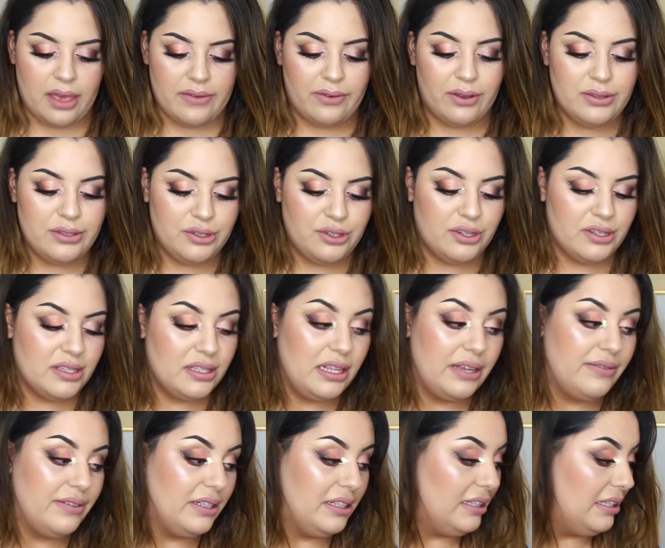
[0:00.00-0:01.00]
I've also just
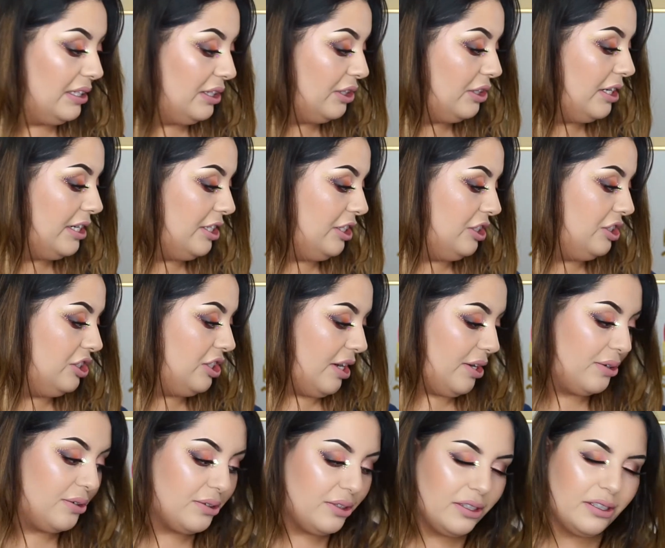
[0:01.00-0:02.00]
loved glitter in
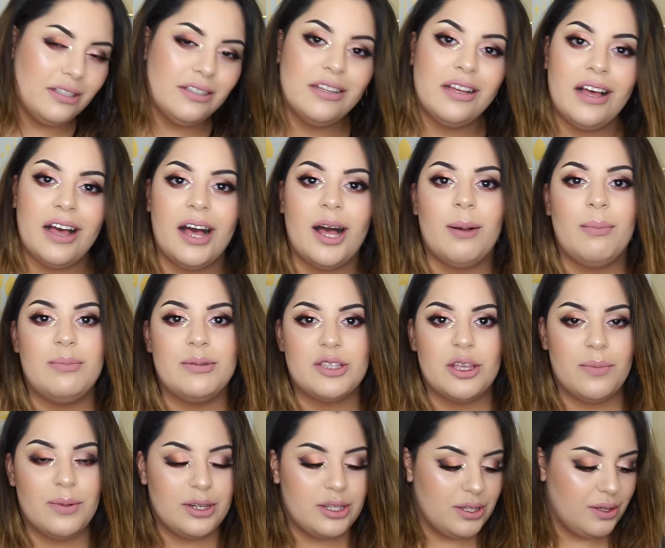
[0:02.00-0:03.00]
general,
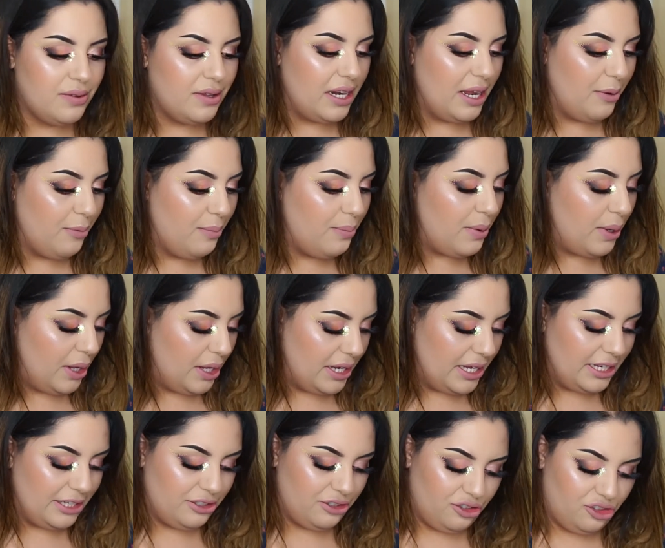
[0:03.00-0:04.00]
so much so that I
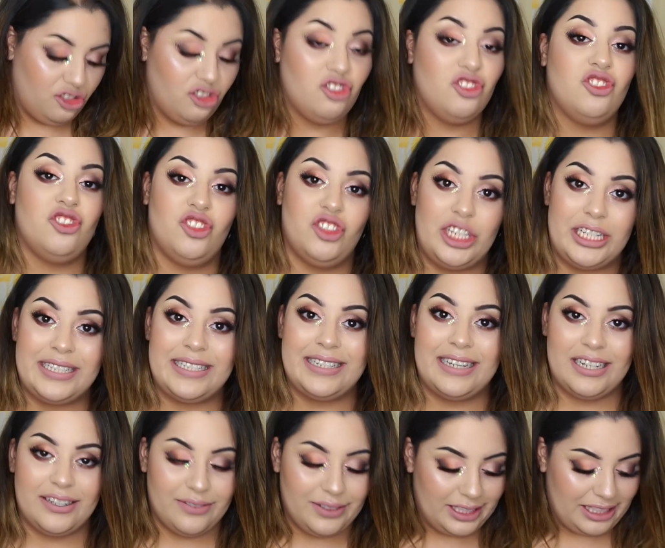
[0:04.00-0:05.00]
bought a shit
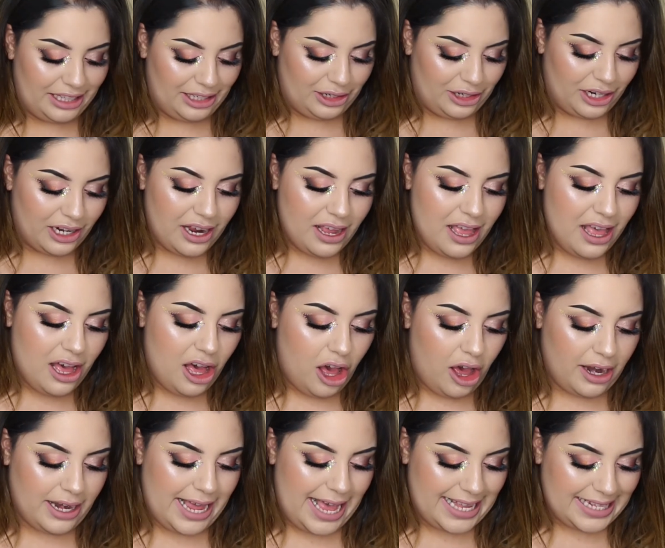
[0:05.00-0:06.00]
ton of glitter
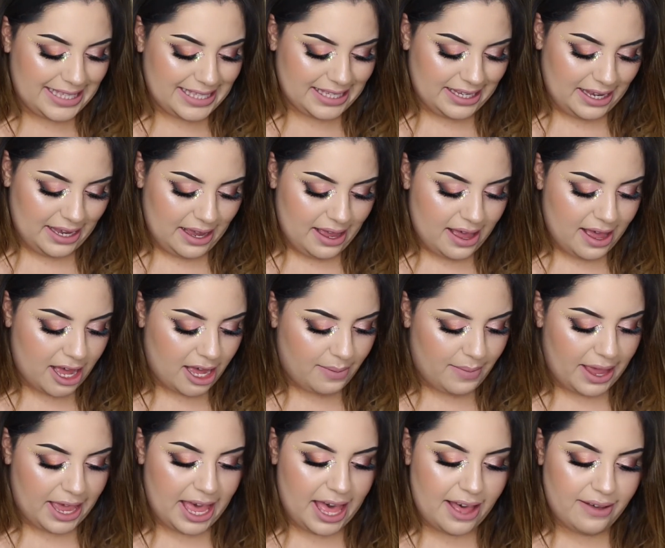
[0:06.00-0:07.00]
on Etsy.
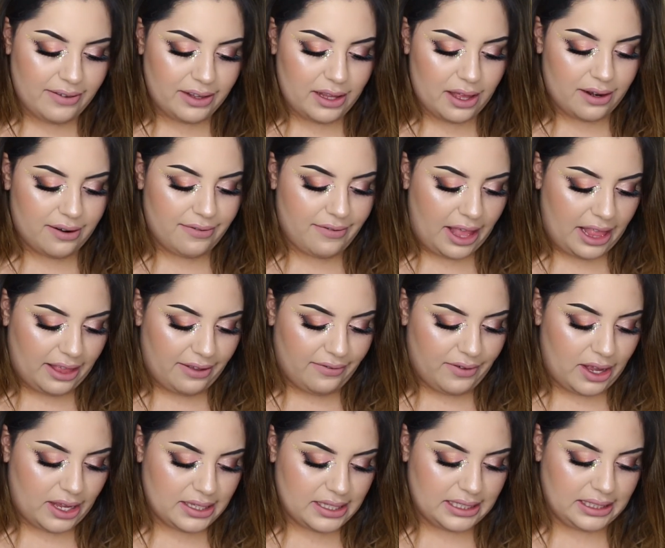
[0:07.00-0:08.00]
I have a lot of Violet
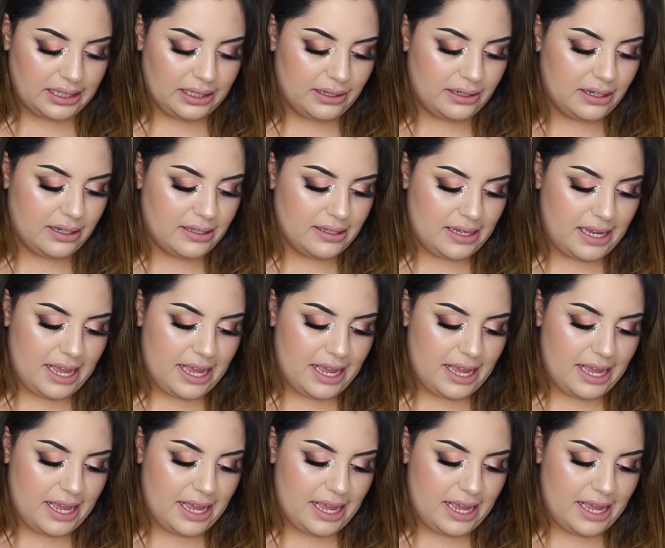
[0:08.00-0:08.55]
Voss glitters.